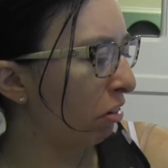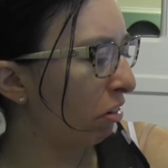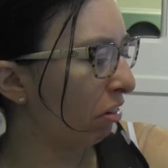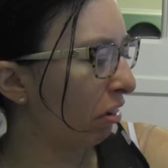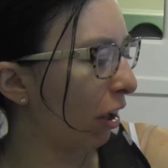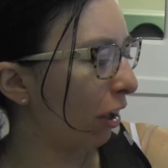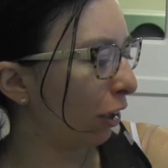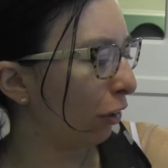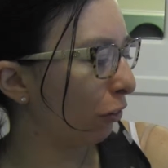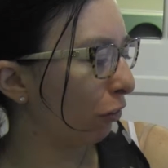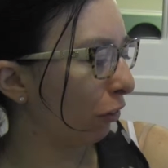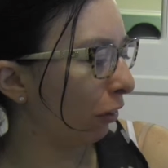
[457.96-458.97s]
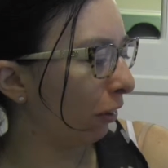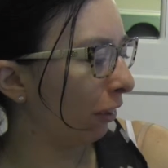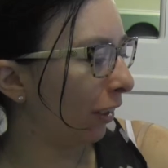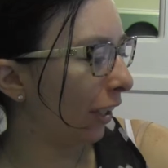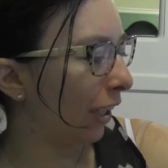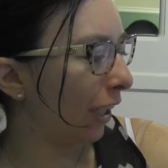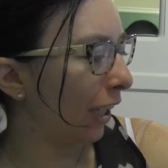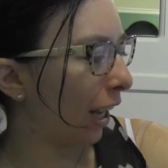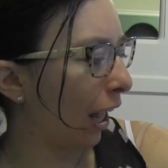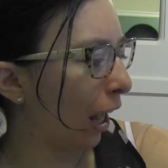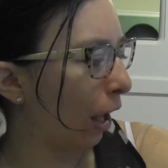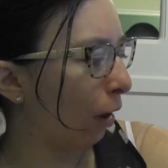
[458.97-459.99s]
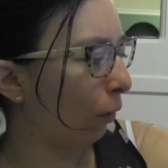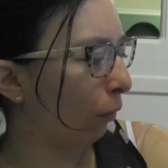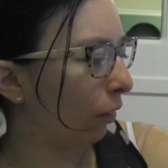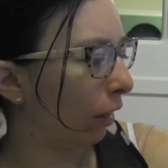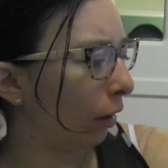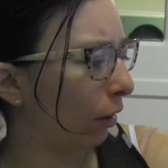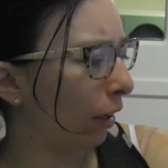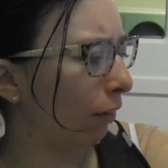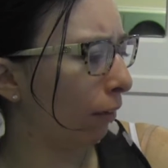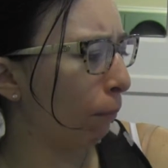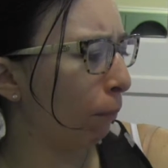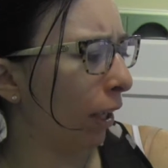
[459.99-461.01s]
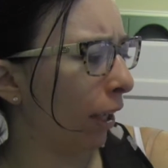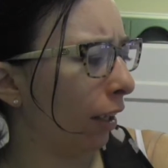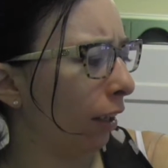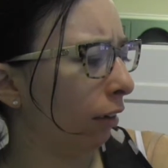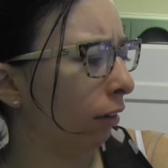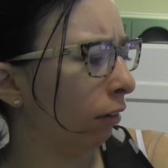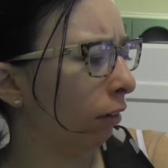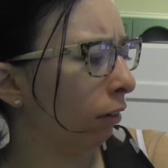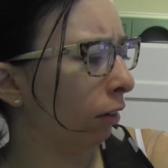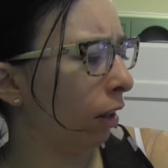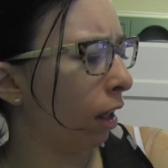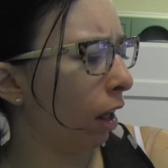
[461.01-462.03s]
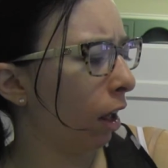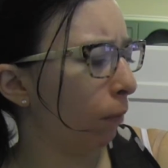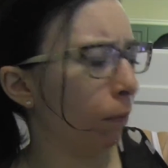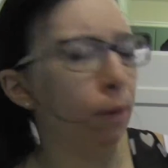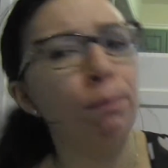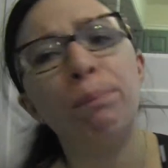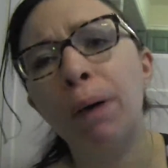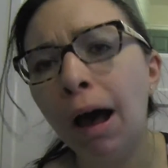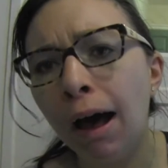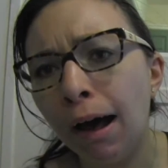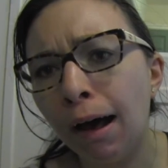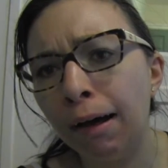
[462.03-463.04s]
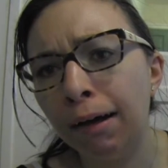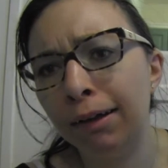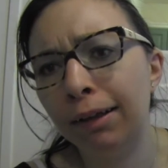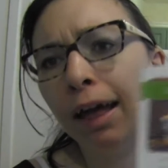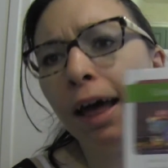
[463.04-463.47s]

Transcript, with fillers: rock and roll it out without even picking a ball.